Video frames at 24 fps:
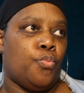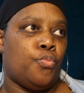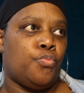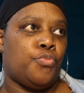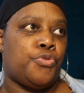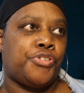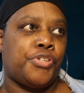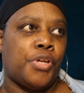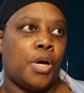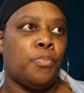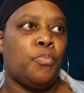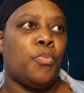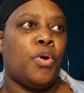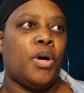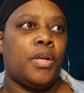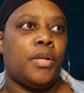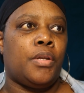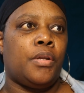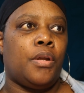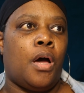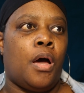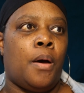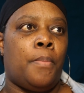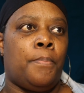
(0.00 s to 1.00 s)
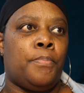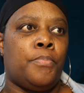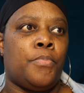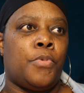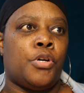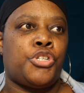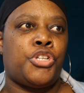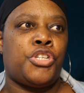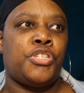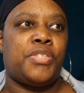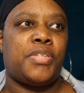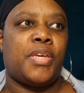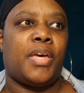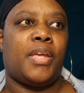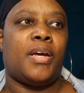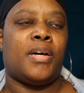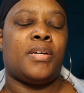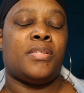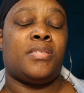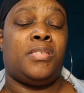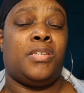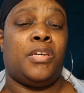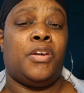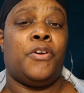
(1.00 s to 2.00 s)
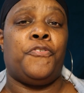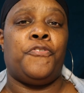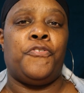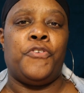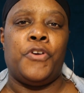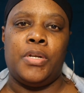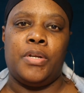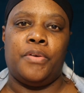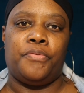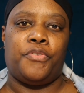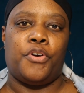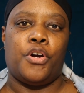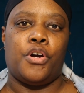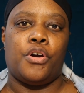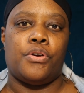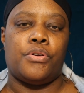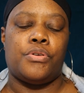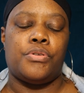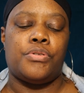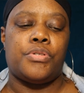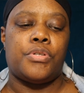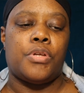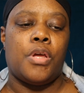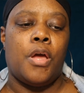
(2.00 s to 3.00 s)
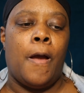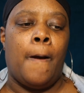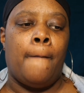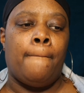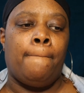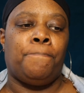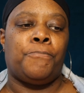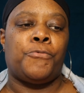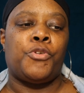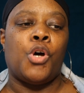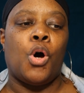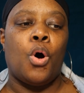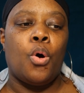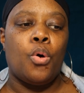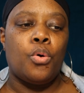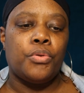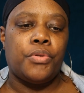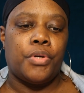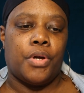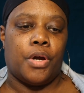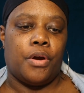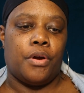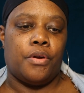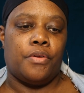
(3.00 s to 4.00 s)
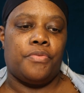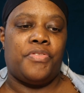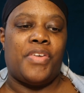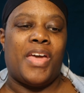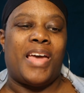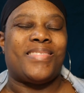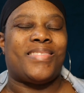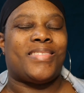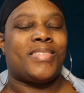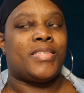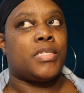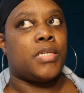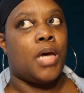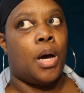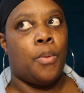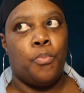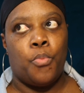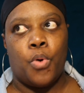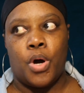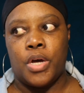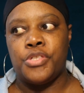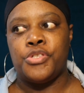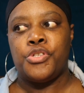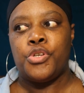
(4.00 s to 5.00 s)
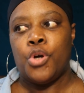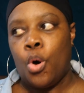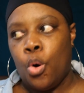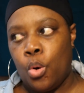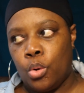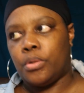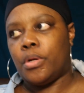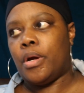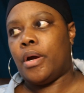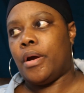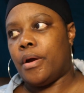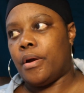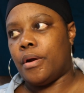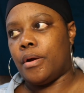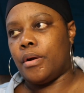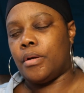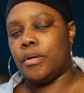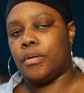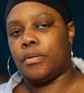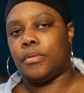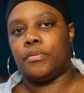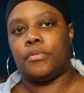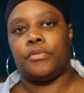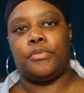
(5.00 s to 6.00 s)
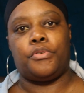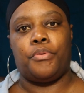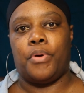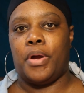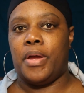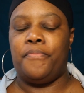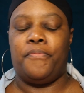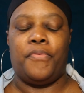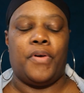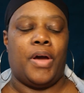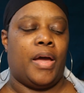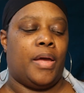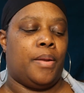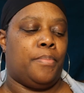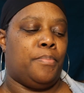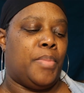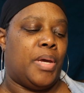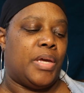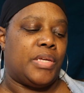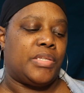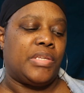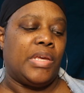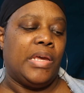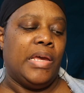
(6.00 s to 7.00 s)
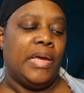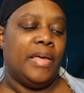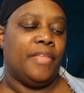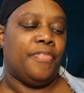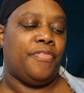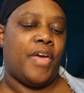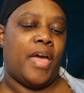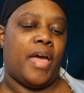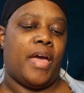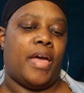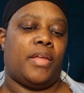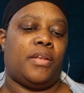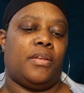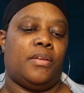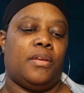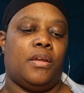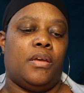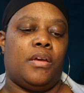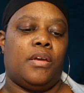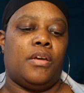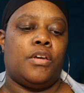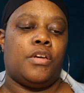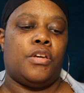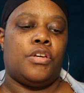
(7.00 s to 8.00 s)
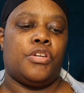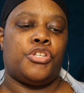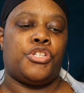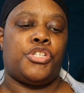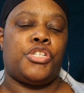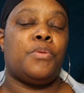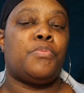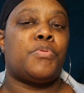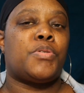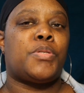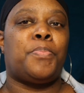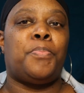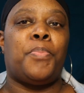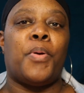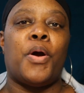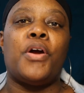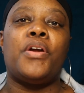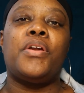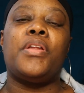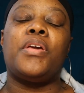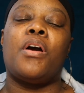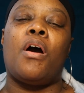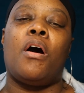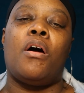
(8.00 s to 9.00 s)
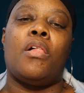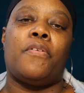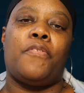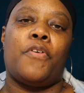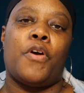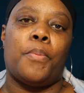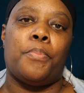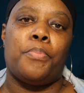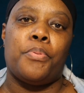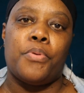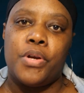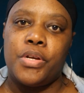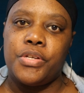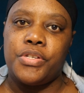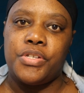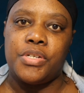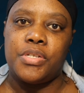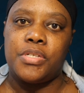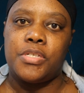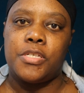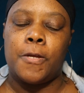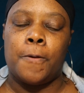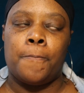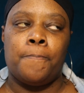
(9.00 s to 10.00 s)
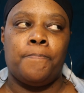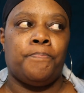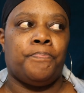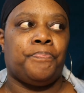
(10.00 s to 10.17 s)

someone, she said a dear friend of hers told her that someone told her, grapevine miss, that she was burning all of her bridges.